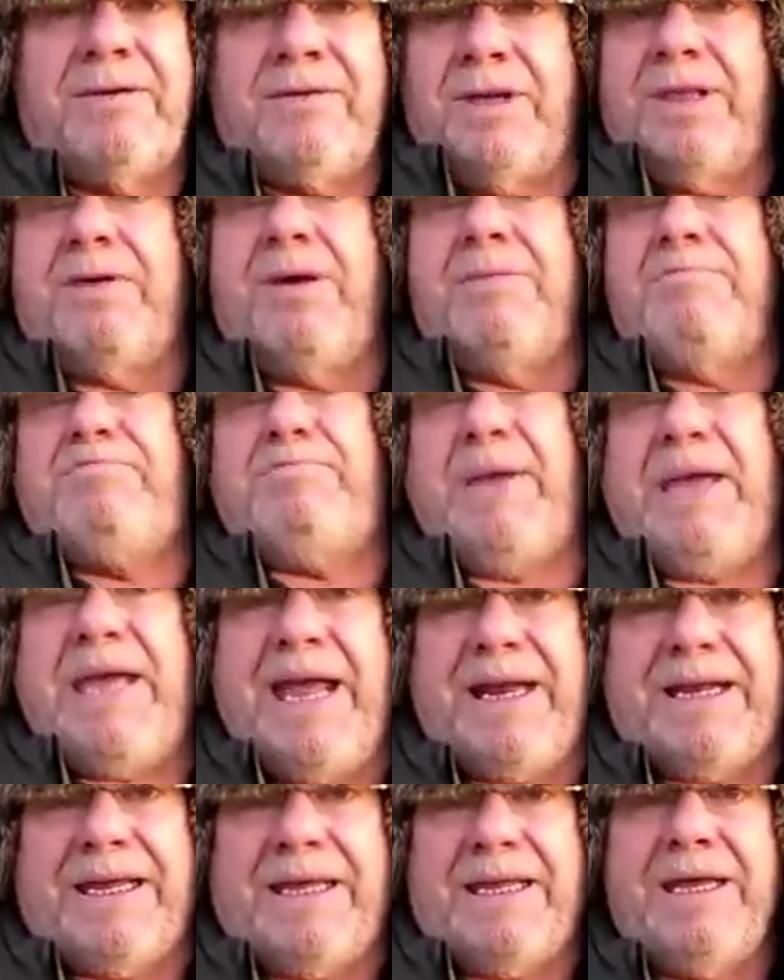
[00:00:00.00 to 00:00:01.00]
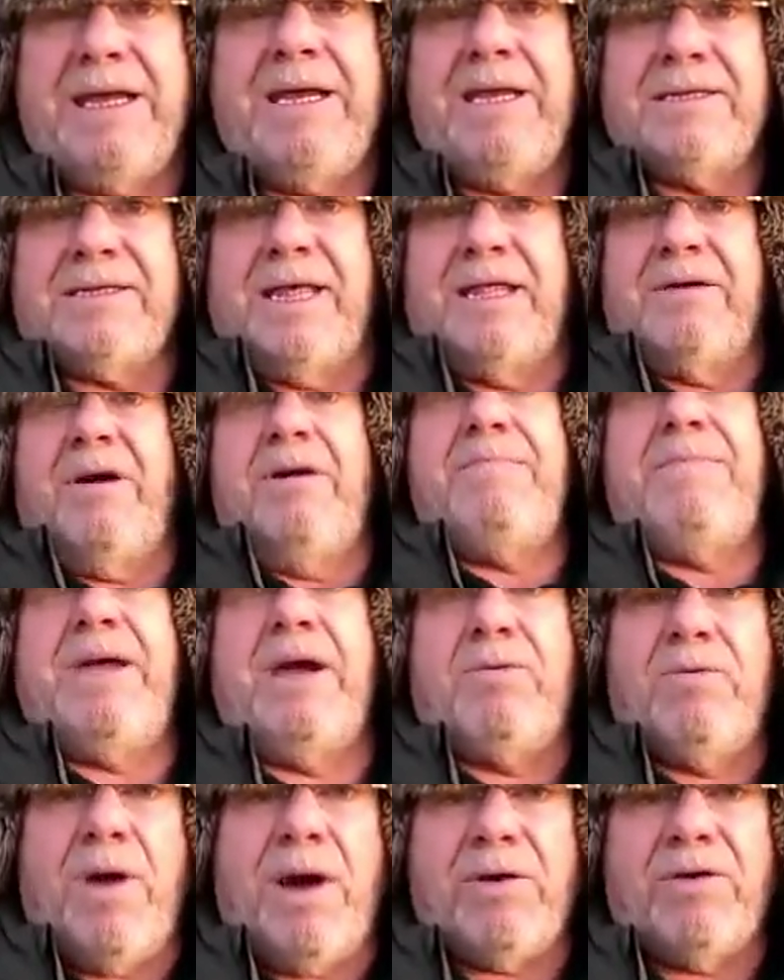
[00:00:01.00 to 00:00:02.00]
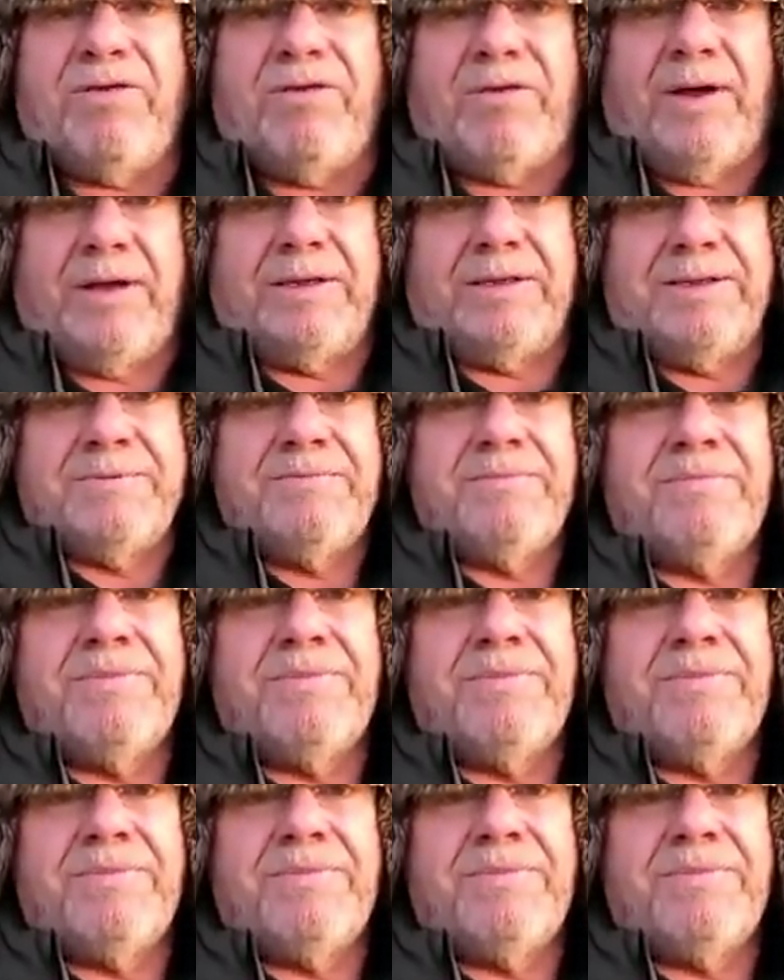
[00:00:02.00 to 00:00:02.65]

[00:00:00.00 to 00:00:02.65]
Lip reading: Well, there won't be any, so there won't be a wealth fund.